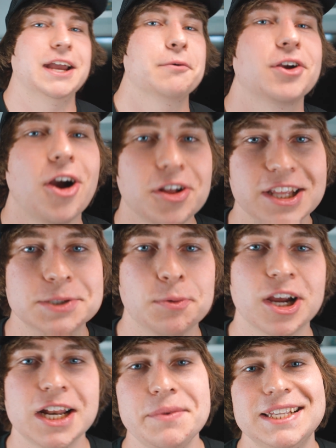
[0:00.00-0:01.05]
regardless,
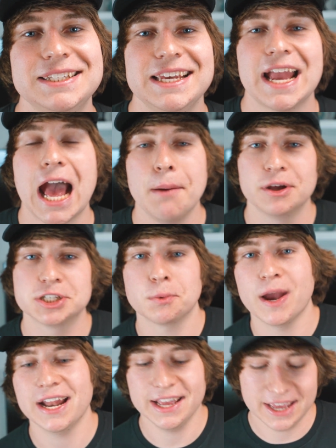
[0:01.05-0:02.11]
we're gonna be seeing how much
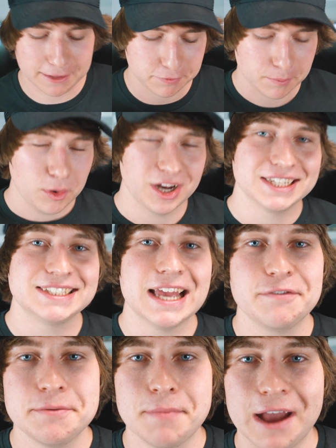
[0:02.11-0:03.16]
weight I gained from wearing
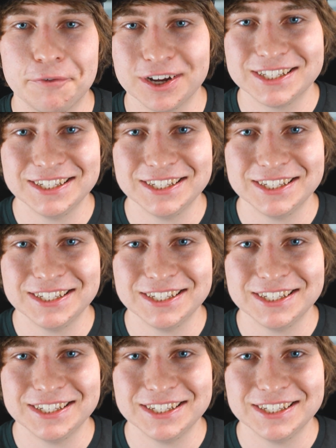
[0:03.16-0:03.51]
seven Maverick